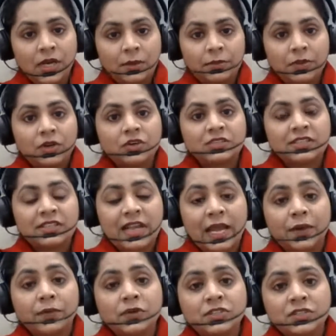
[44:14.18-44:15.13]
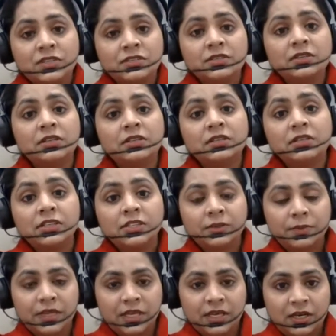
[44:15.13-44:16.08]
Because language is a
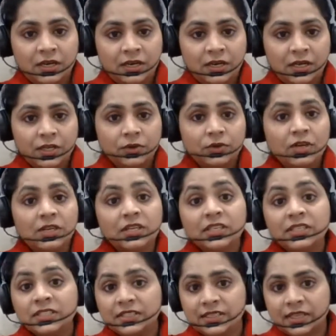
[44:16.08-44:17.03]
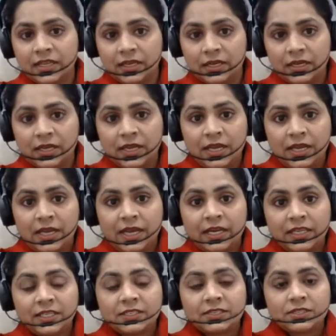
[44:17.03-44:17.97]
learned skill.
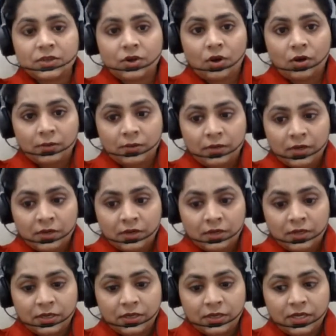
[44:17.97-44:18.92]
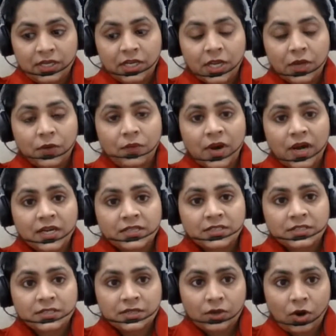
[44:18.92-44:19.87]
It is it
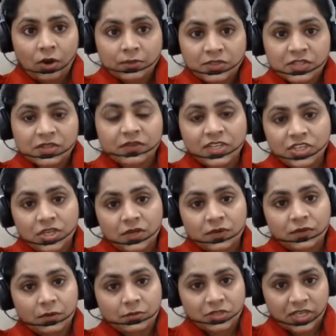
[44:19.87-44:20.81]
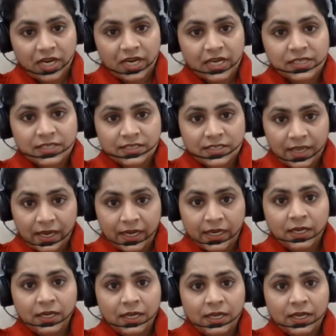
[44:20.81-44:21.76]
requires observation from child's
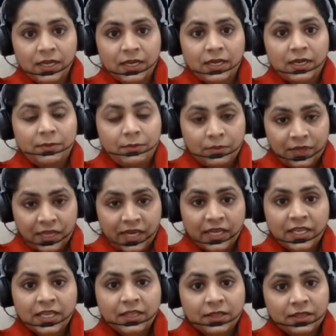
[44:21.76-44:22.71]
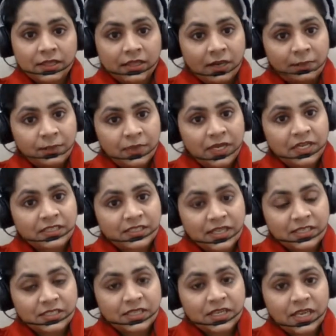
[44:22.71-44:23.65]
side, getting complete
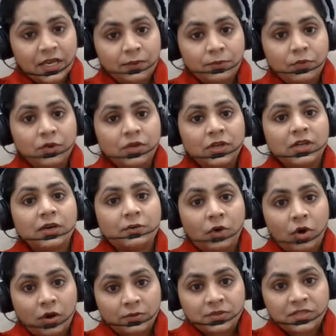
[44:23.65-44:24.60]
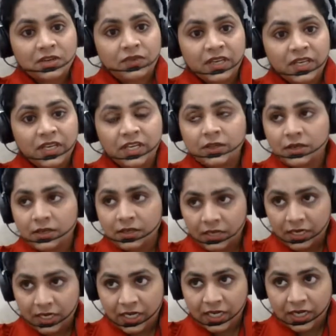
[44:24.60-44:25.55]
sensory input, observing it
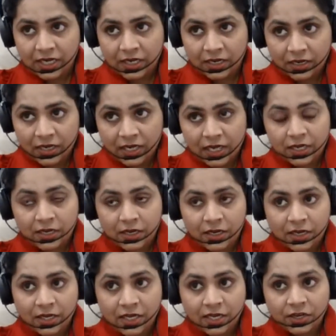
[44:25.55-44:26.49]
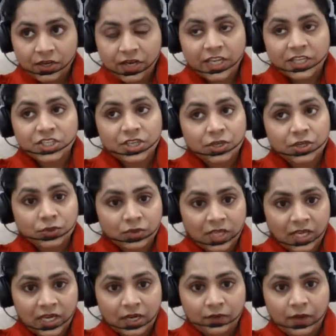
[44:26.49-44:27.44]
in relation to
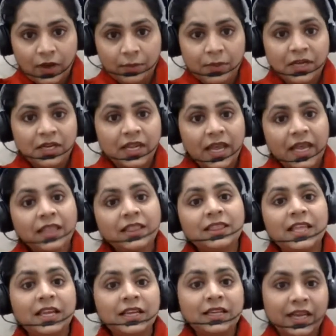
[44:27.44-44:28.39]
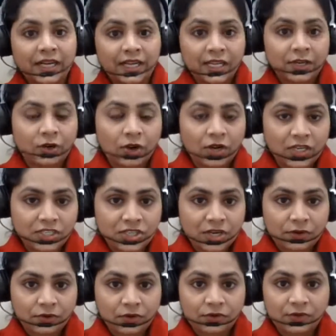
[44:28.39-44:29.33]
their environment, and then getting knowledge
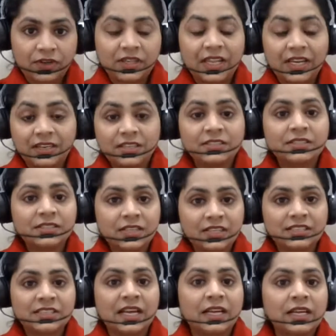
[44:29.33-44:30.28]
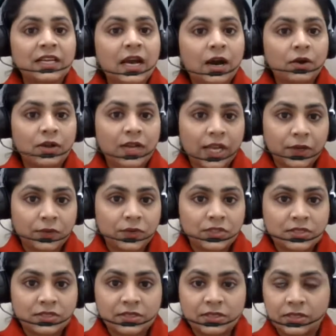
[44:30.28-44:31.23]
out of it. That is exactly how
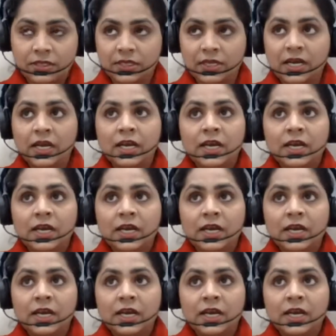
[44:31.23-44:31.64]
language is learned.